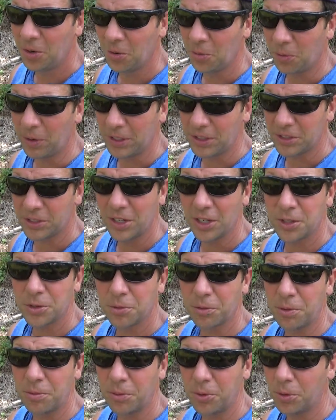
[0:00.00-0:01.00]
which
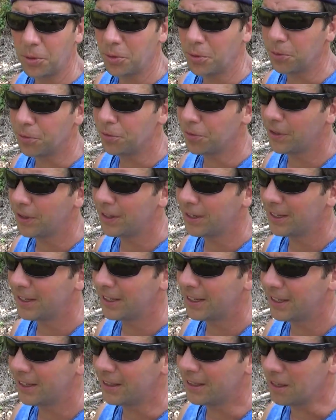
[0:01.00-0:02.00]
does remove
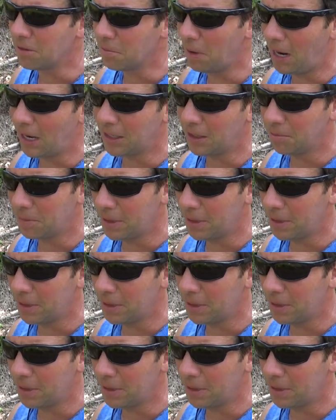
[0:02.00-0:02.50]
the mile a